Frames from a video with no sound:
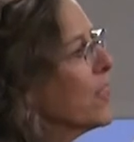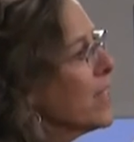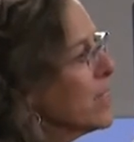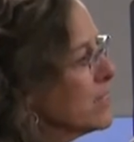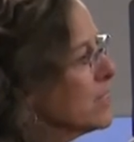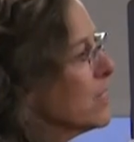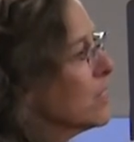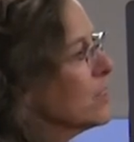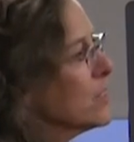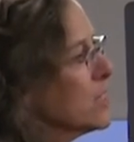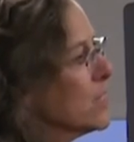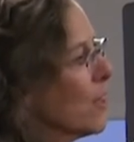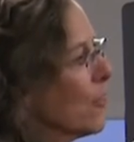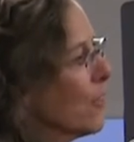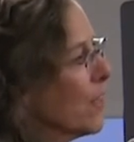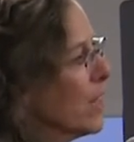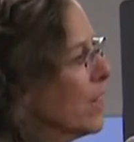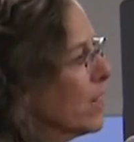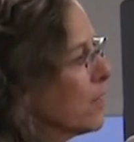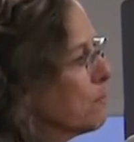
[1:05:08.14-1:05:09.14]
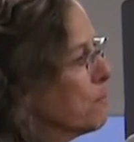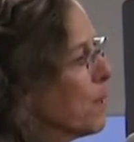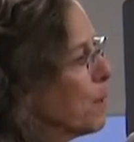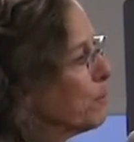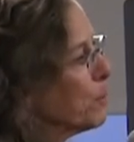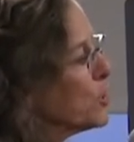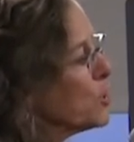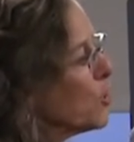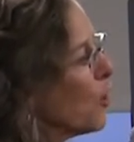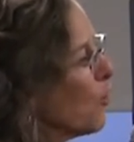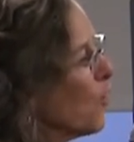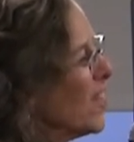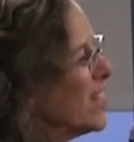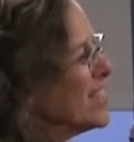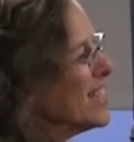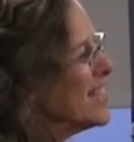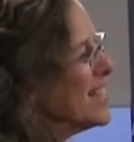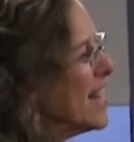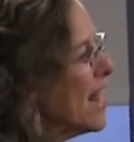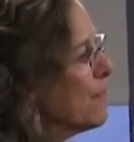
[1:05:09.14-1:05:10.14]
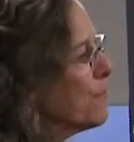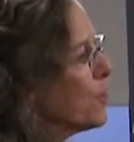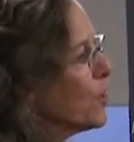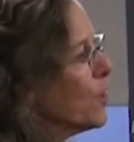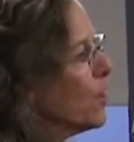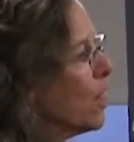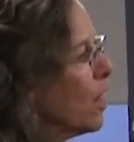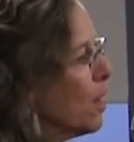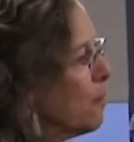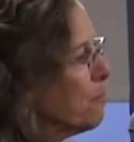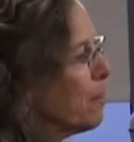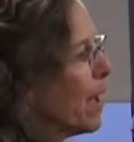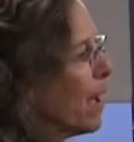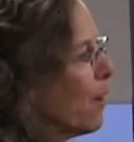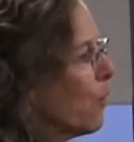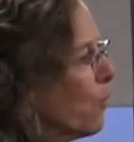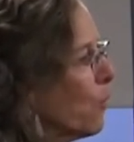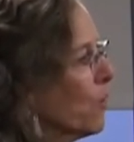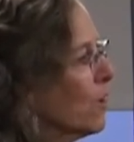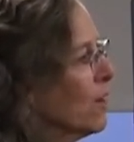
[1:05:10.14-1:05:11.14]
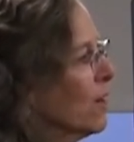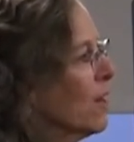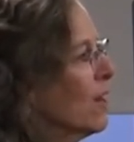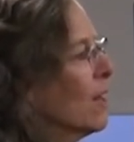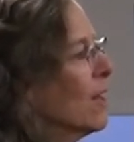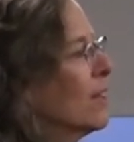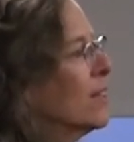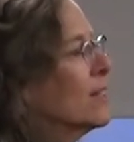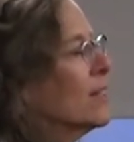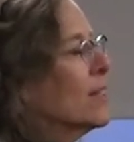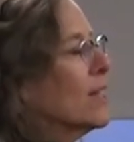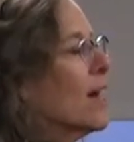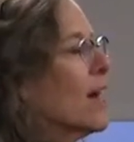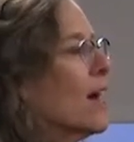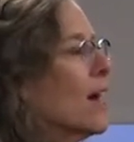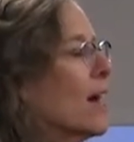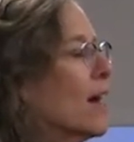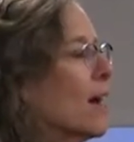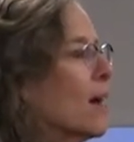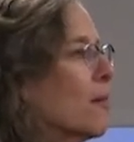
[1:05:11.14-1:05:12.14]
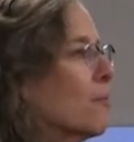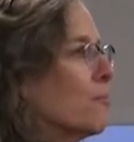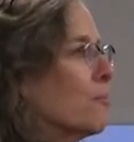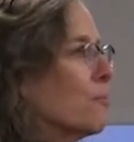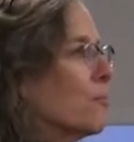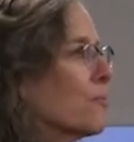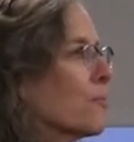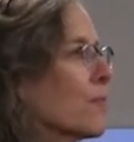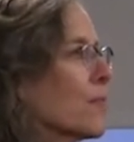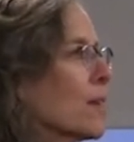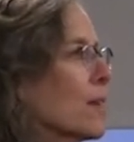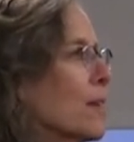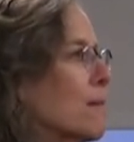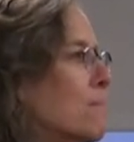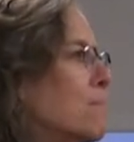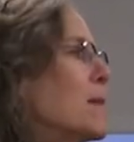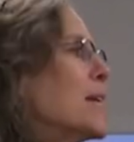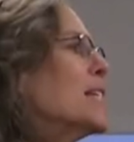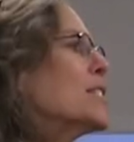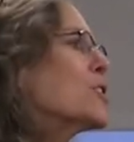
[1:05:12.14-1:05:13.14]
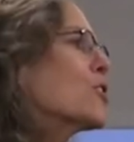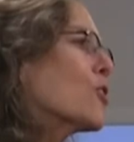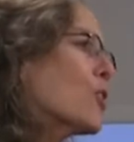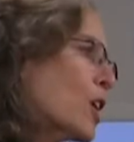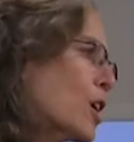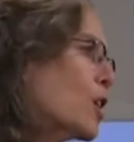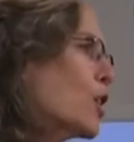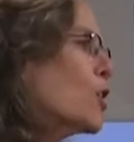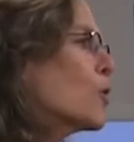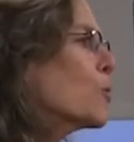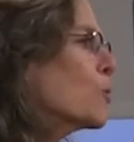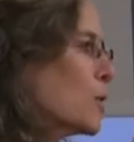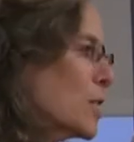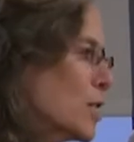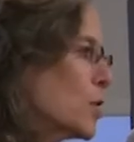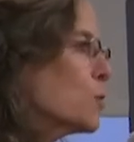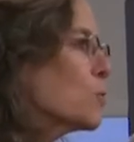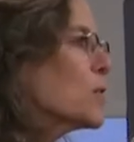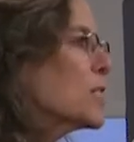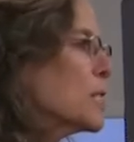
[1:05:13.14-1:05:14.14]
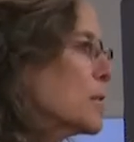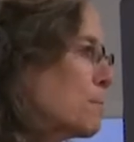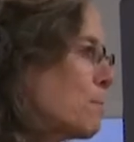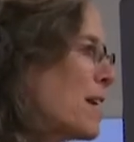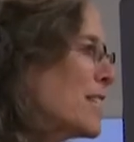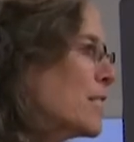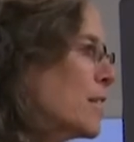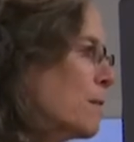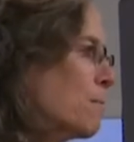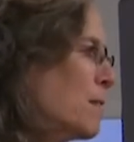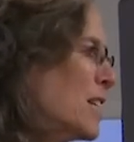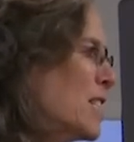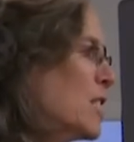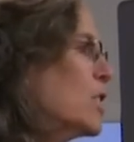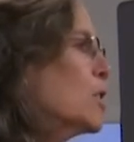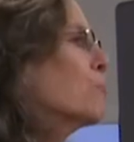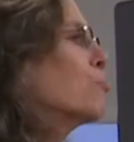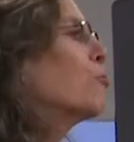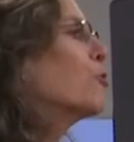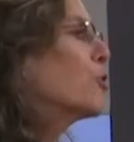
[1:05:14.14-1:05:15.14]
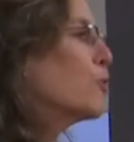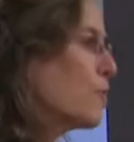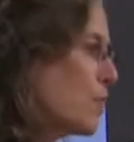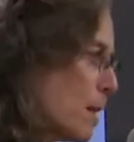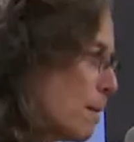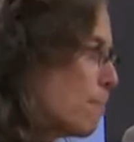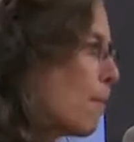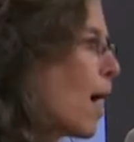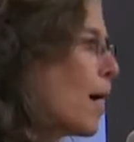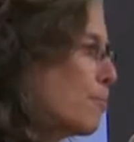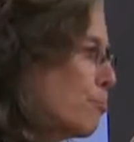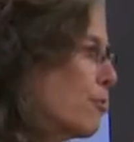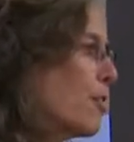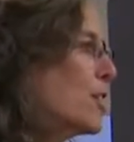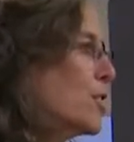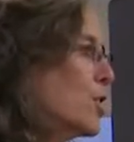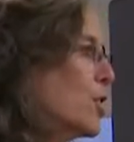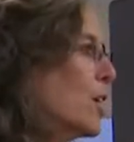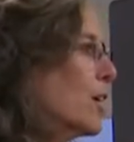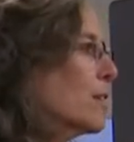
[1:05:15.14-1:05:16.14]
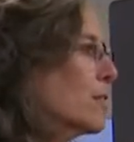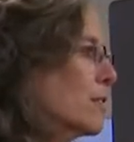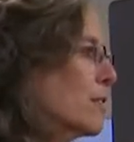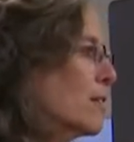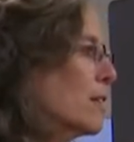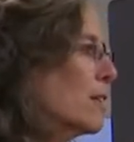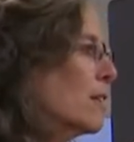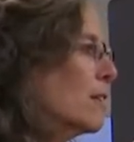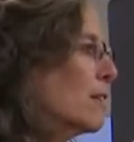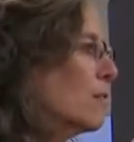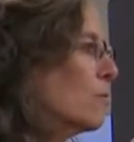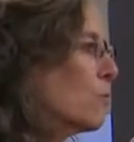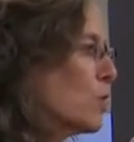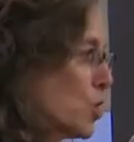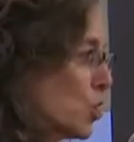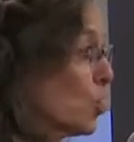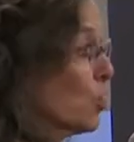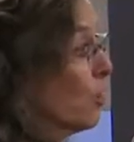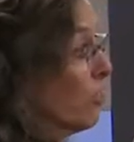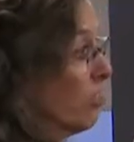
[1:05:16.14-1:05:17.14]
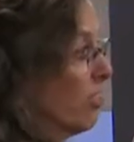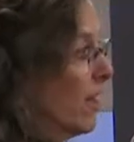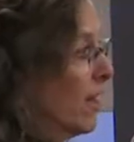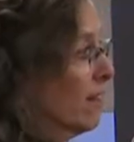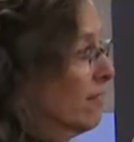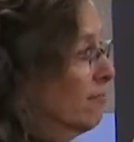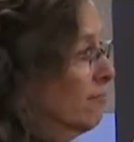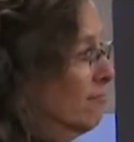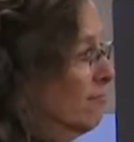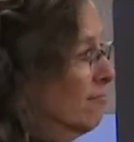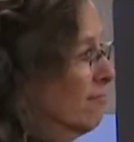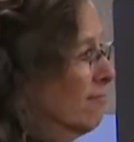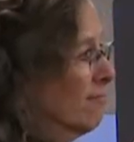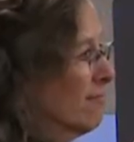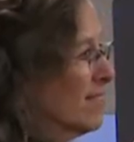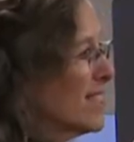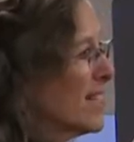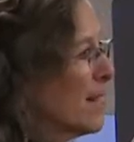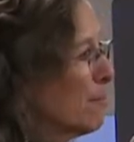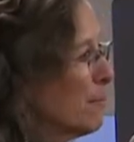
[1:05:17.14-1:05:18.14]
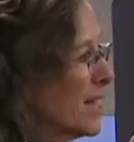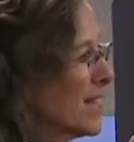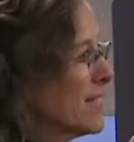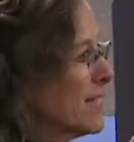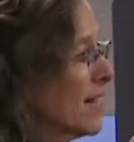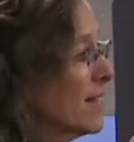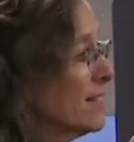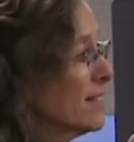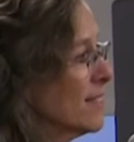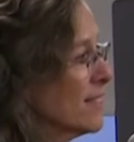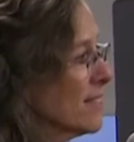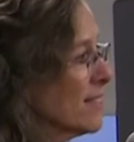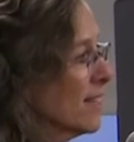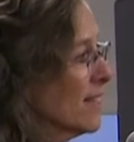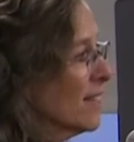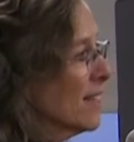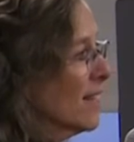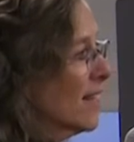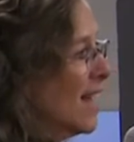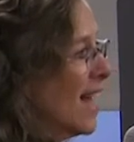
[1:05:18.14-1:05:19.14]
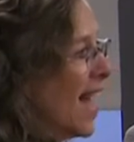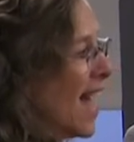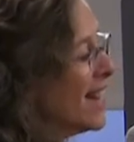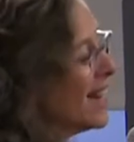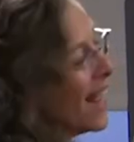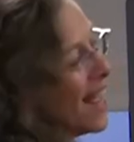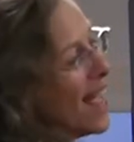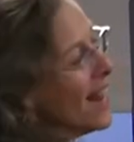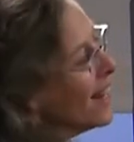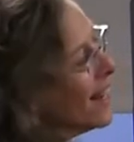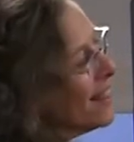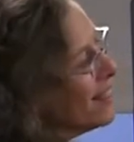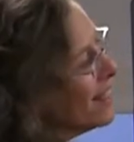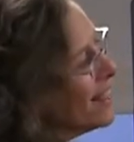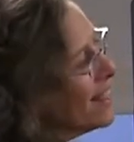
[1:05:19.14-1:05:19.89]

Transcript: the adults and the young people. So that's never about um, me turning you into a specimen to prove that my project was a good thing. Does that make sense? And and I